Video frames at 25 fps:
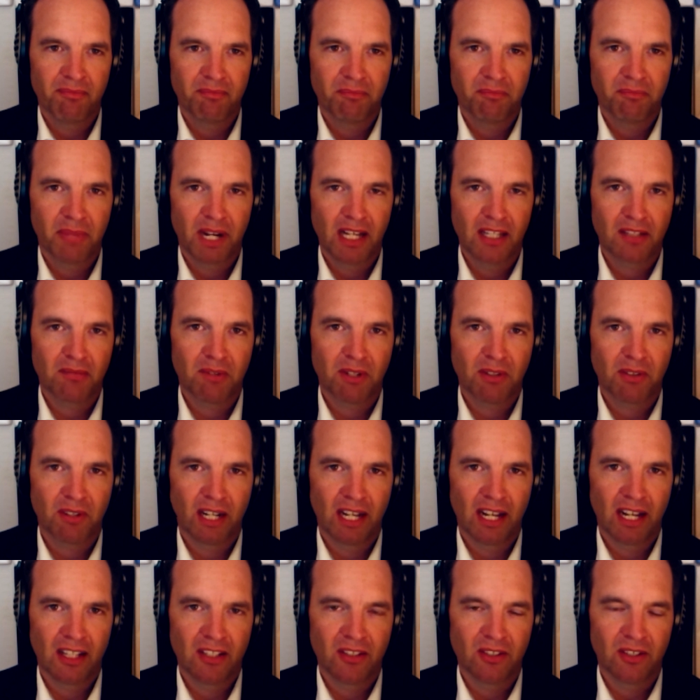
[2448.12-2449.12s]
pass my
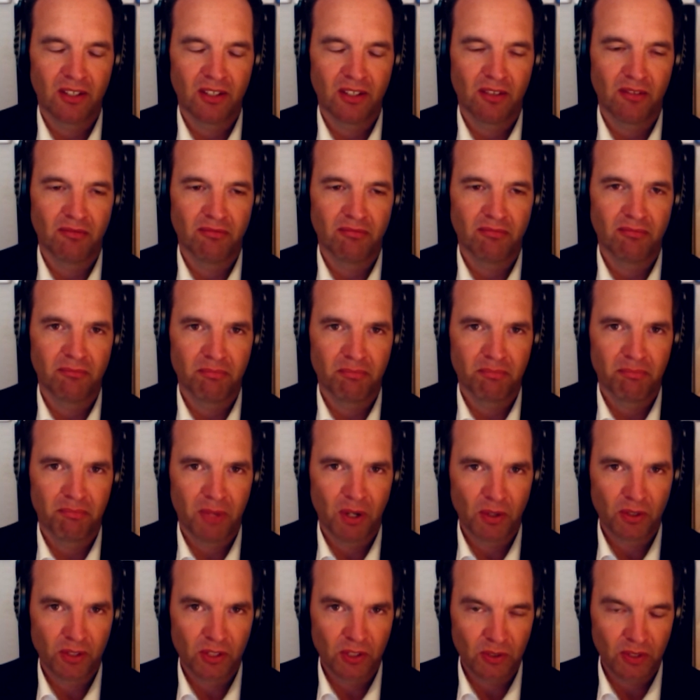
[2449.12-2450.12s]
regards on
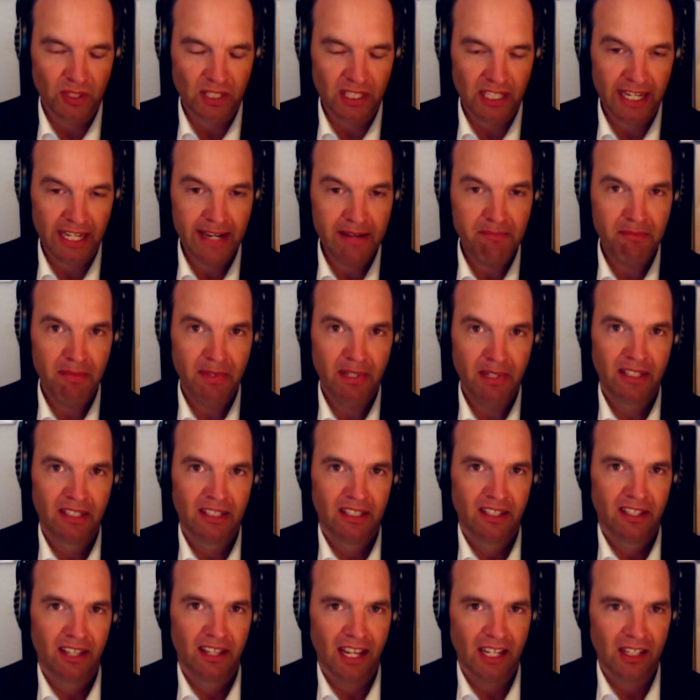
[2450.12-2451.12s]
both to your team
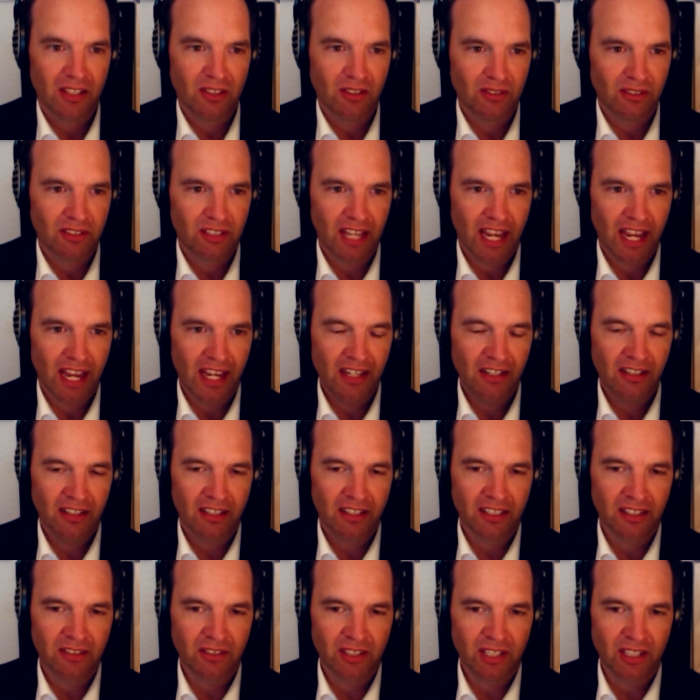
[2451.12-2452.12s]
and to your dad. I
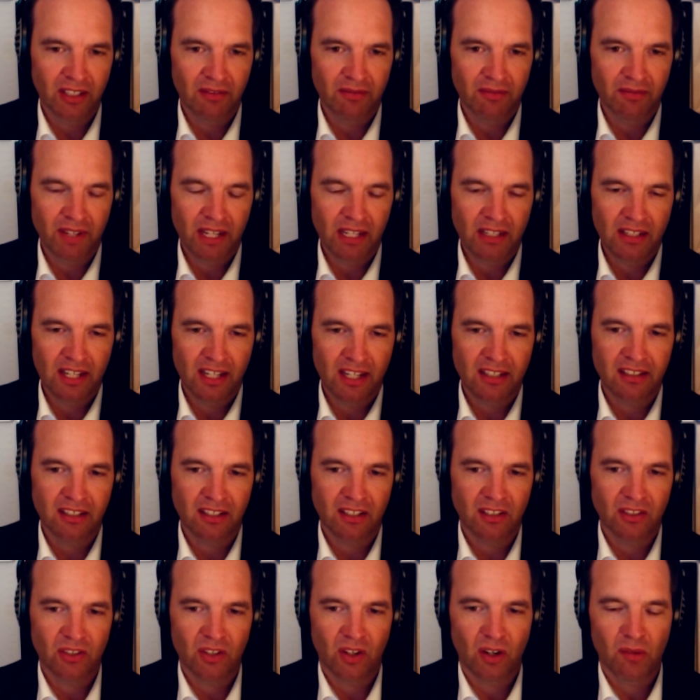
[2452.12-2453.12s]
think you've done a
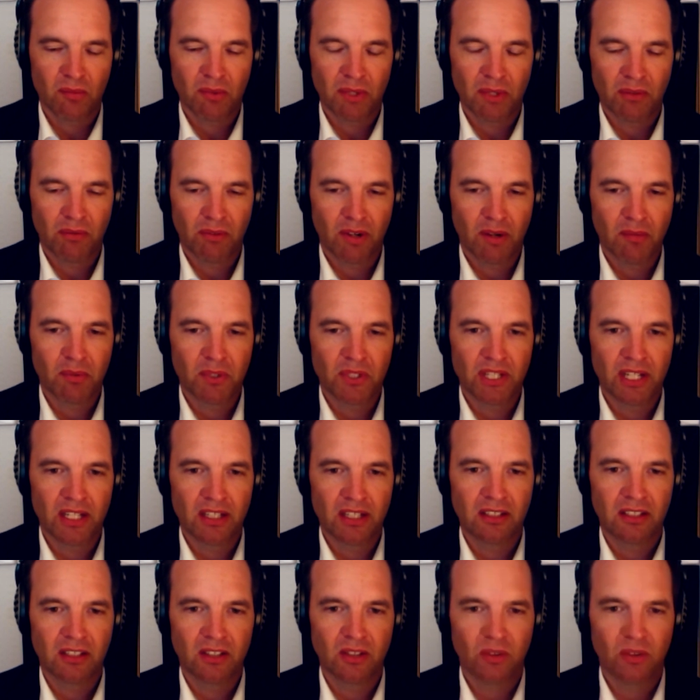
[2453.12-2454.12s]
fantastic job at
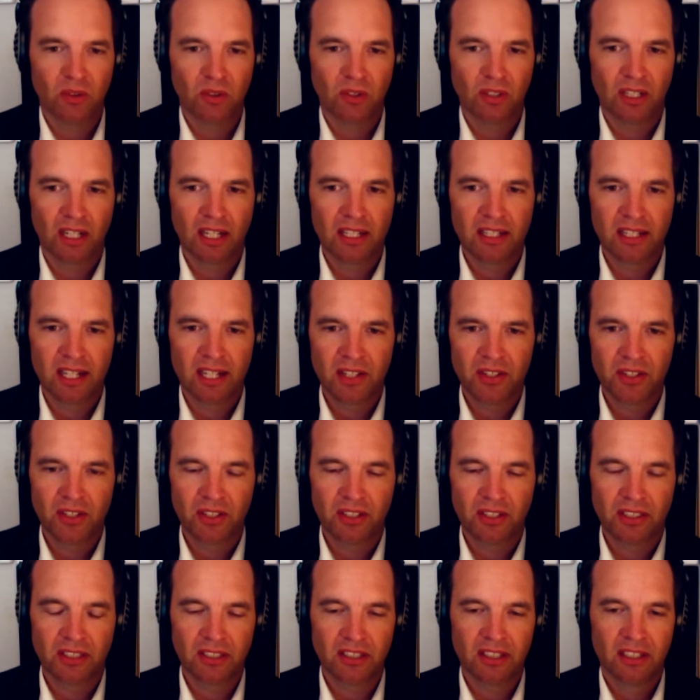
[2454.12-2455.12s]
representing your
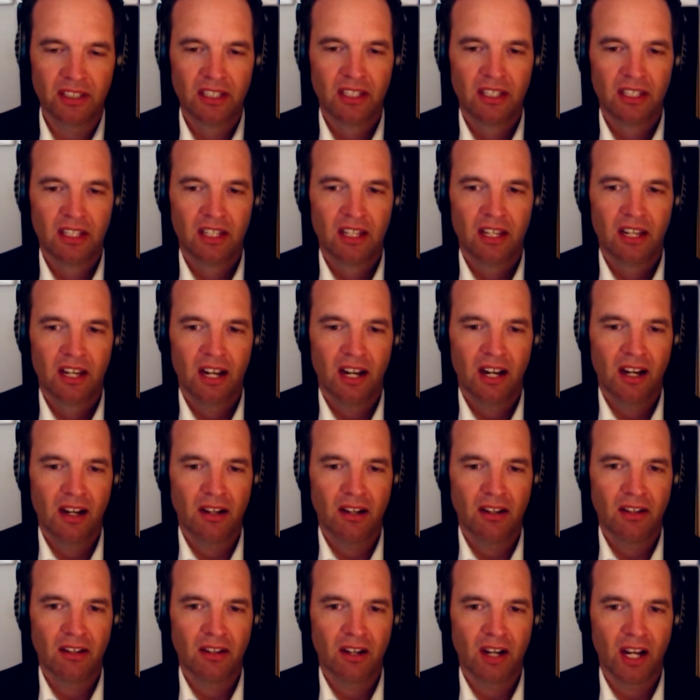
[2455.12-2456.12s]
organisation, and
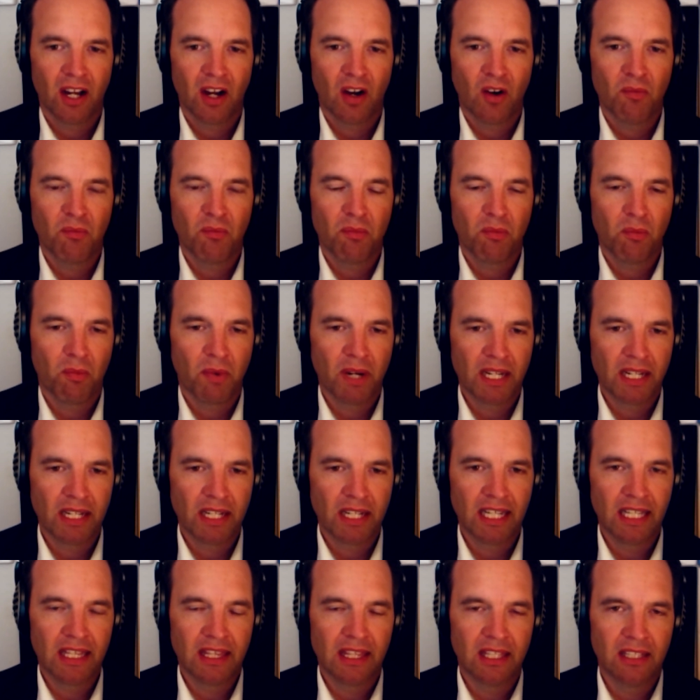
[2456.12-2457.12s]
I hope we can
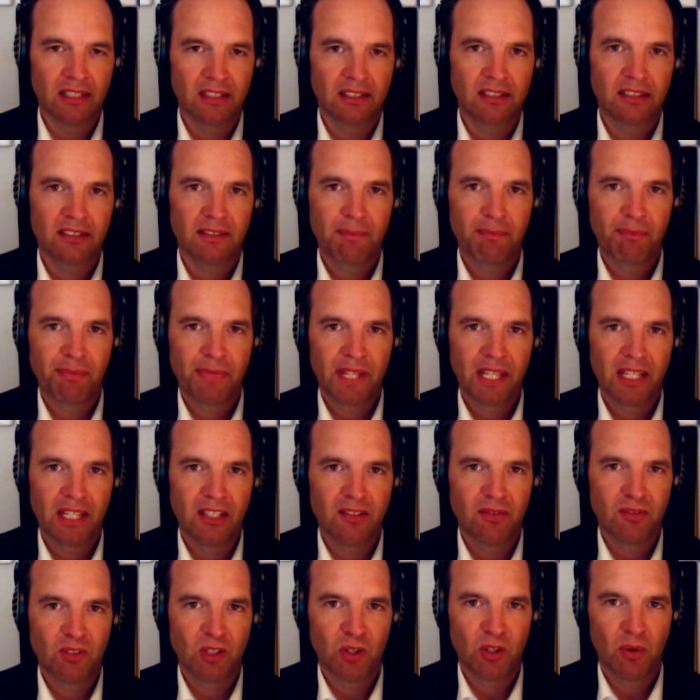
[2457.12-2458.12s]
get this
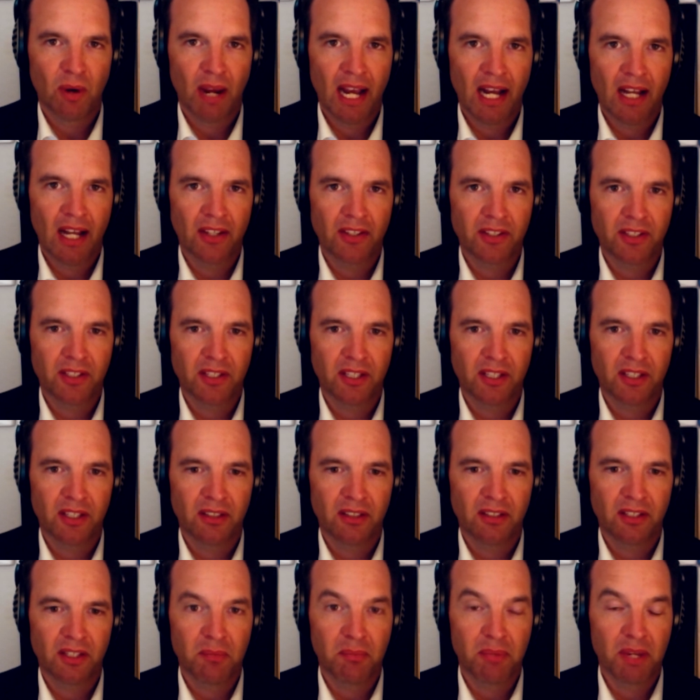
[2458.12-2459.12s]
interview out to
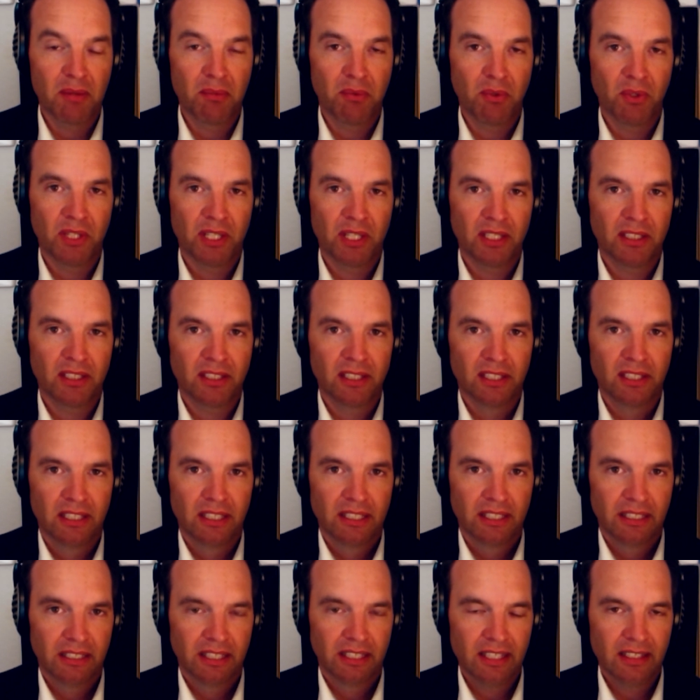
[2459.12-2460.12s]
the people that
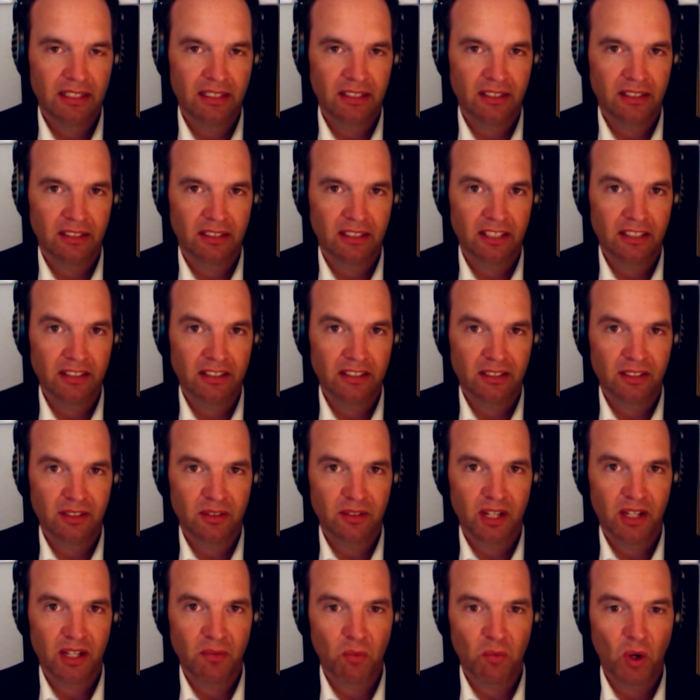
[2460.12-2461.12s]
need to listen
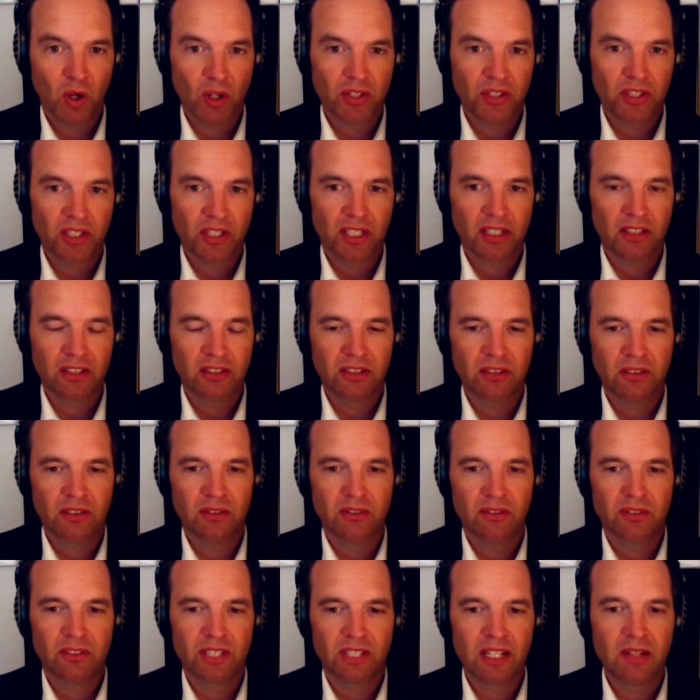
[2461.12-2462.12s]
and watch it
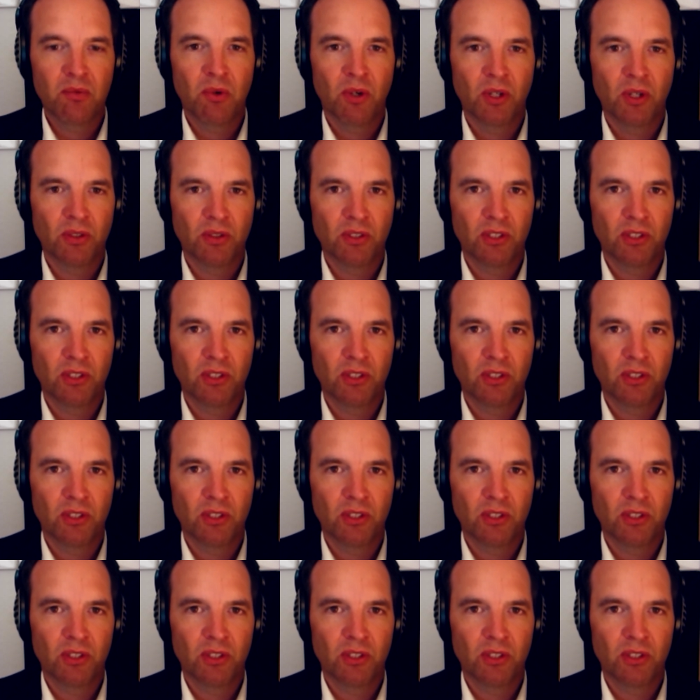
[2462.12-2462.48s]
to see what you're